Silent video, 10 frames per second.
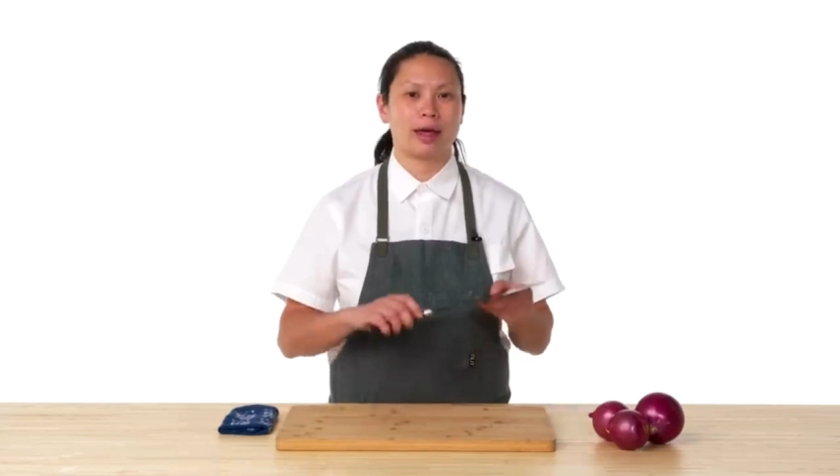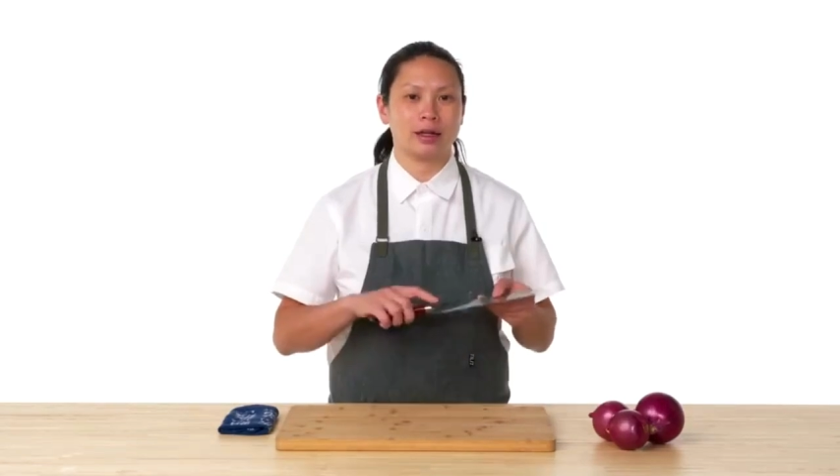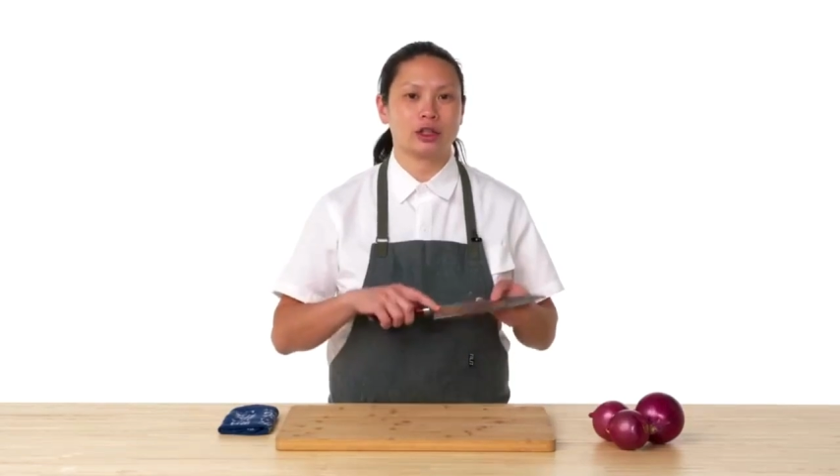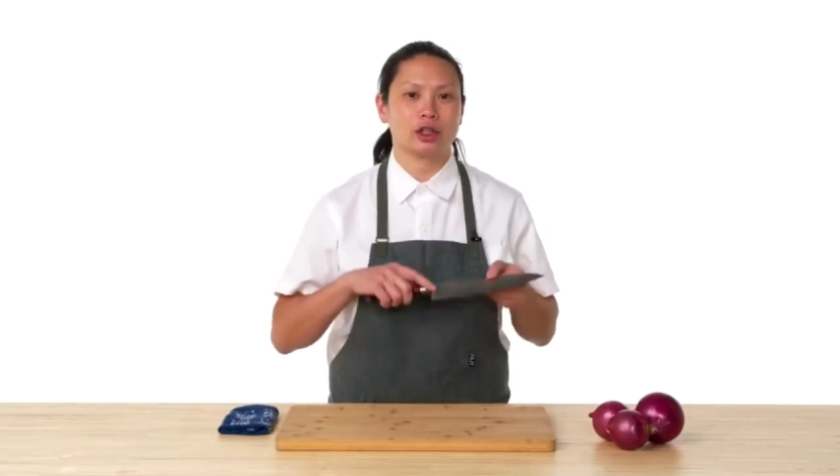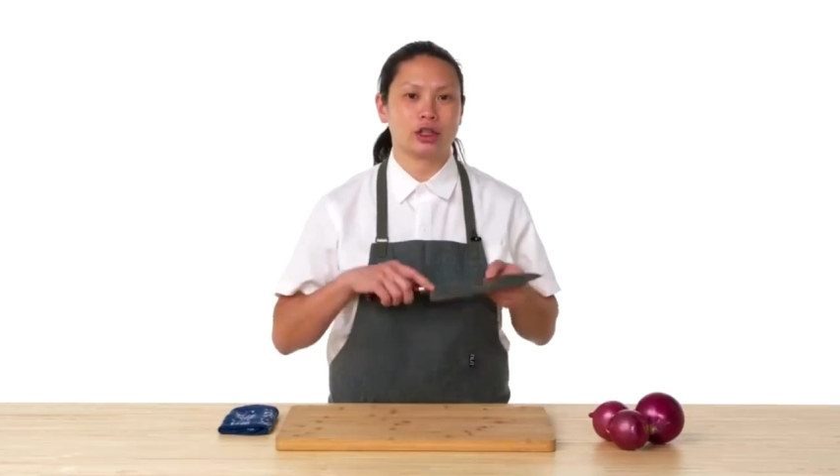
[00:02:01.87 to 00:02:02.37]

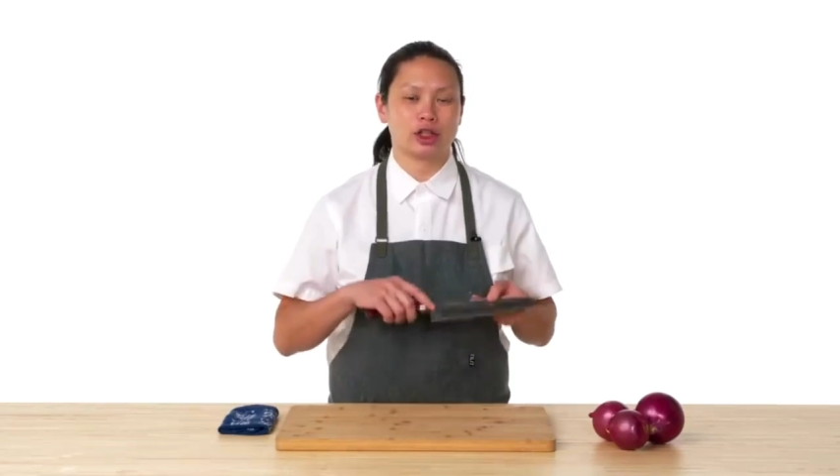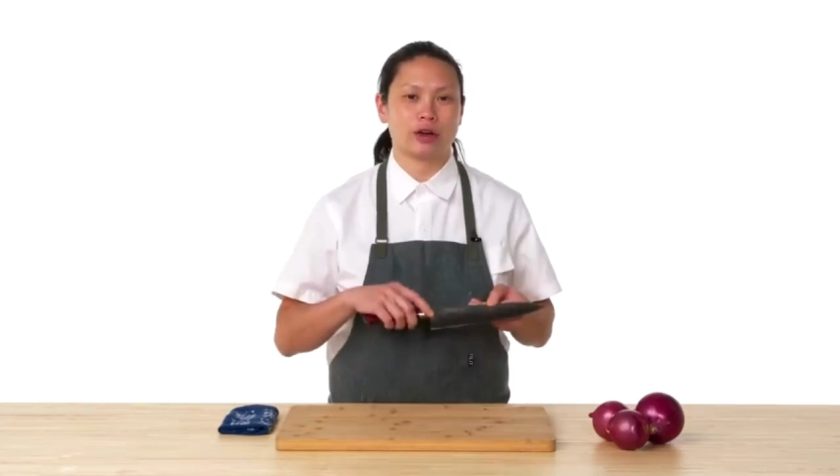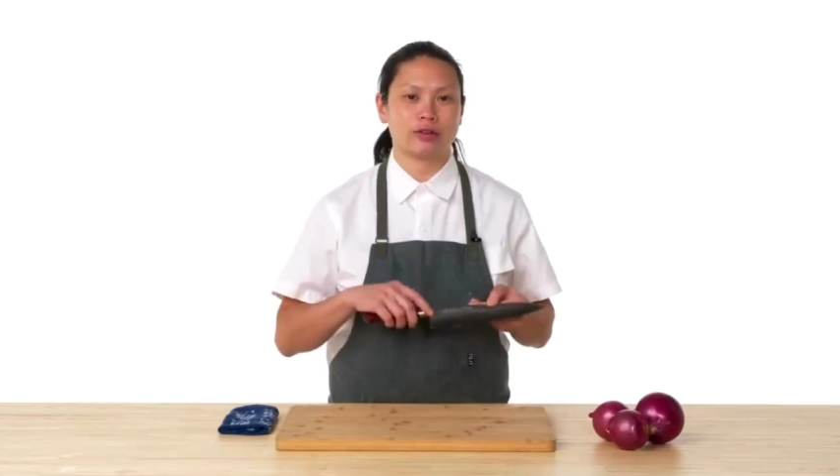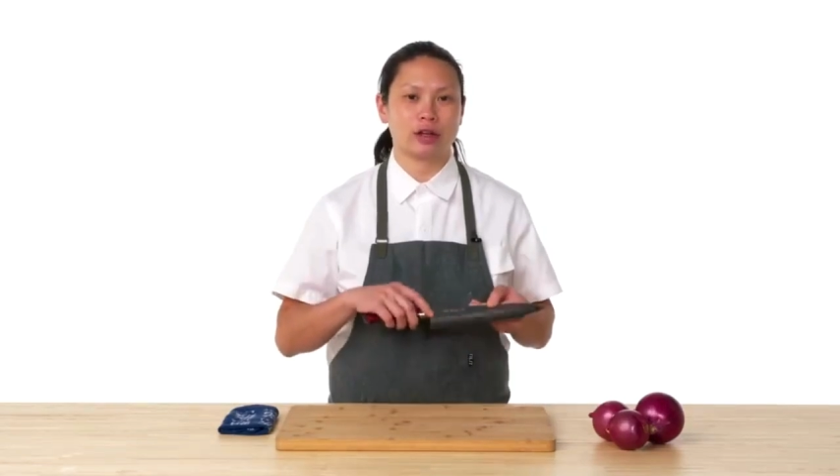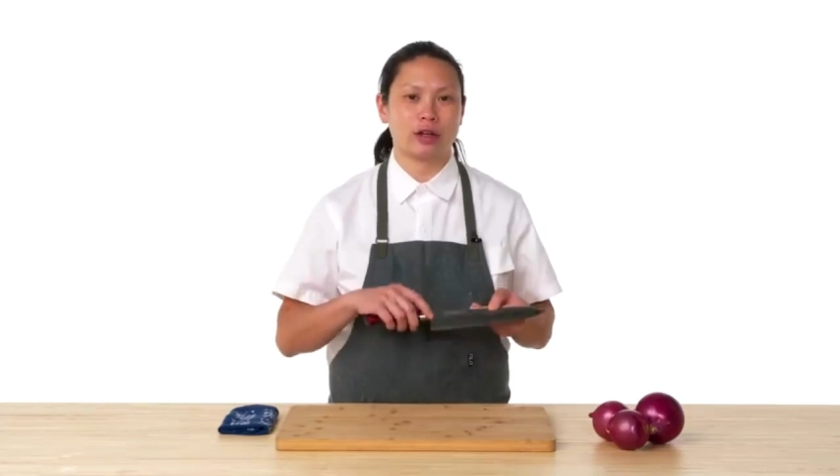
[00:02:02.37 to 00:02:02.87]
8-inch
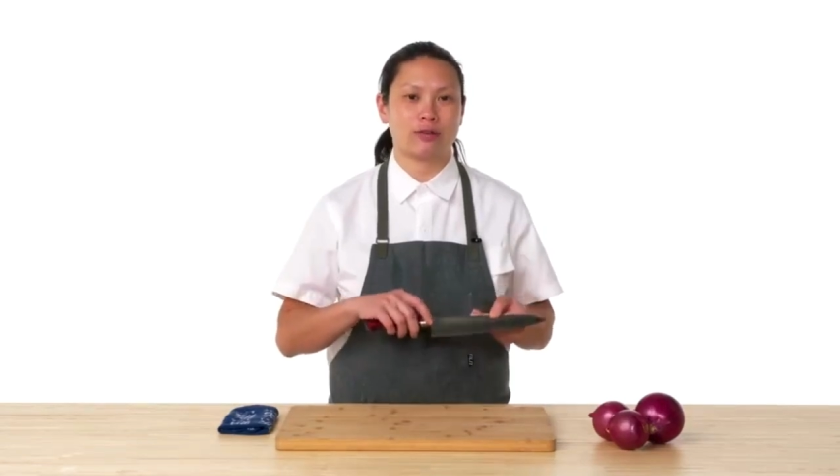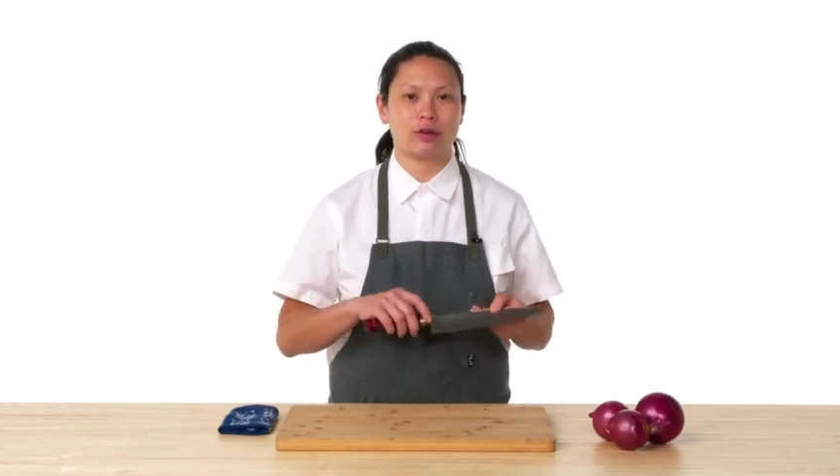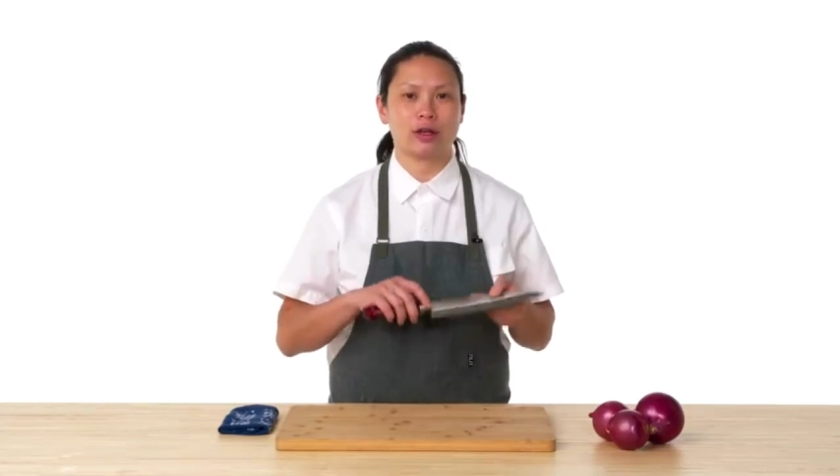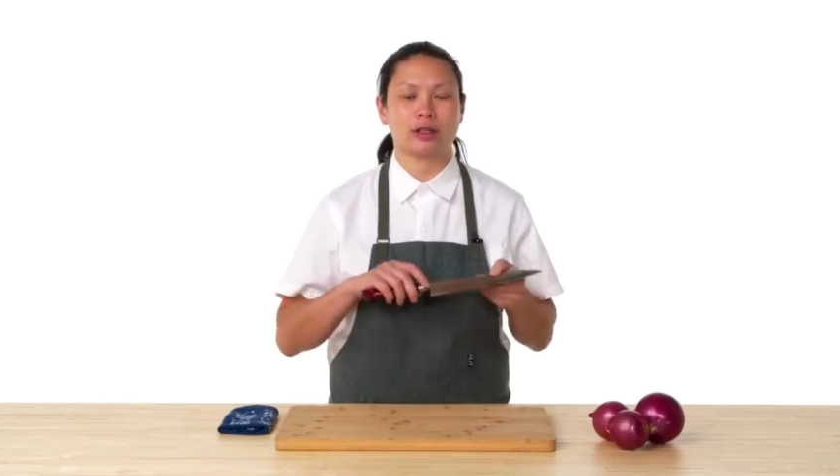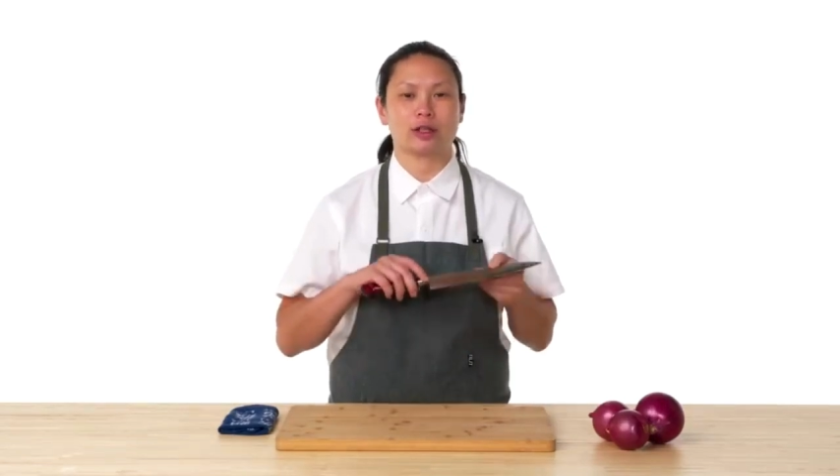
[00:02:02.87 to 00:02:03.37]
chef's
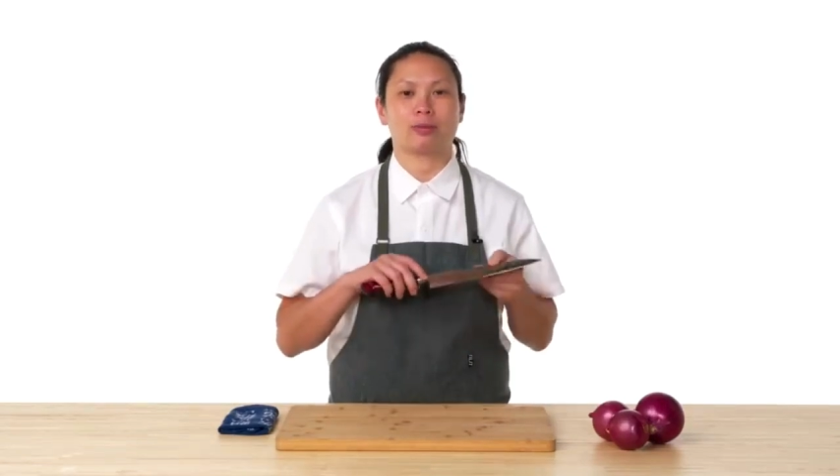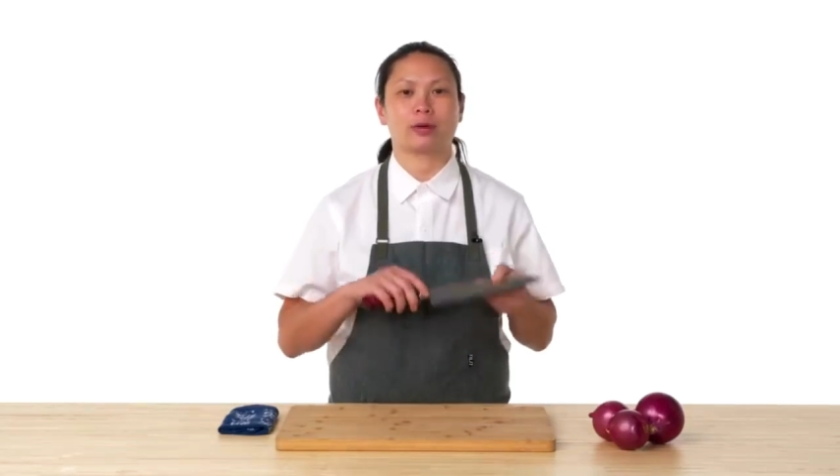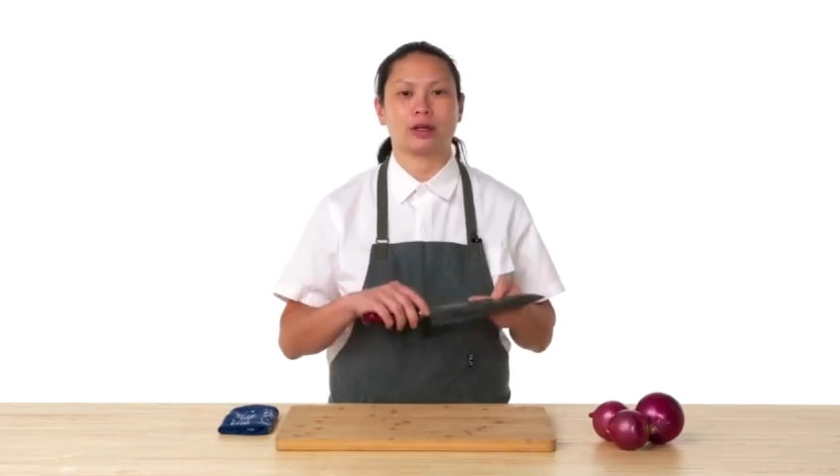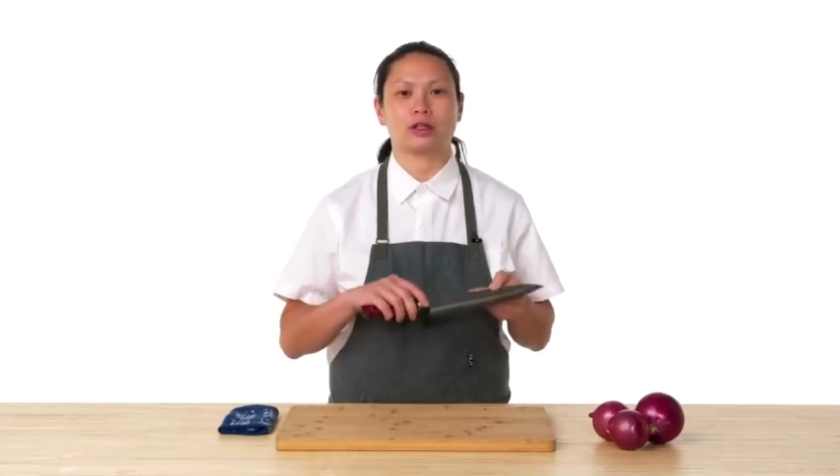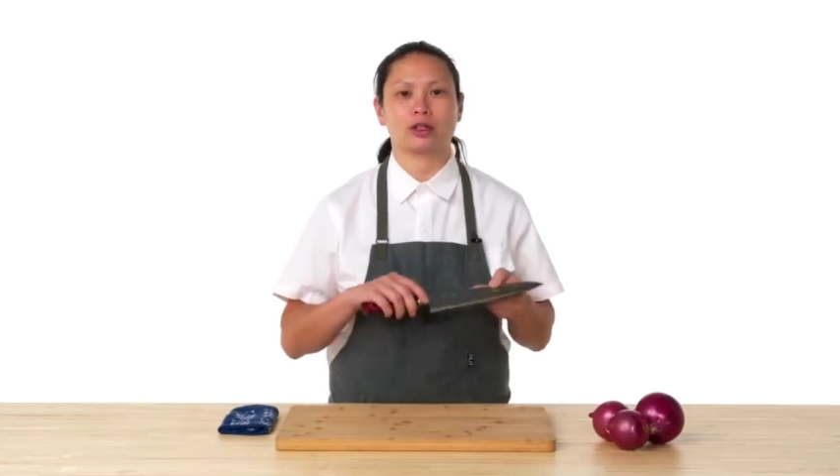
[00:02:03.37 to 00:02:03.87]
knife is the
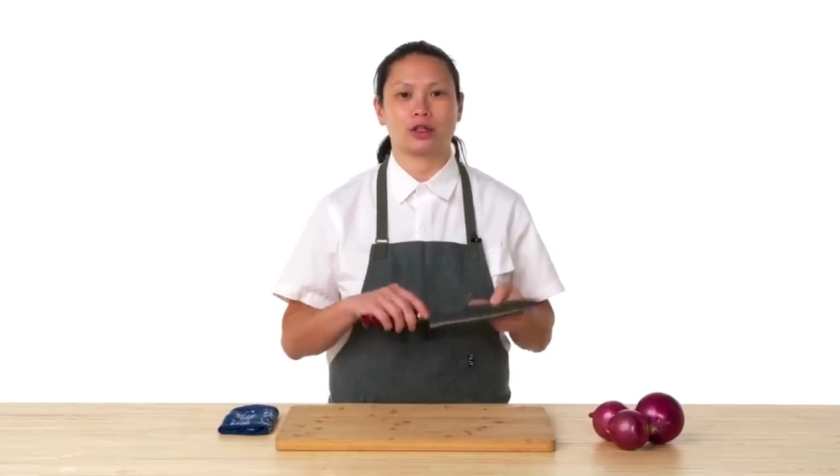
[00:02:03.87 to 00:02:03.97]
place to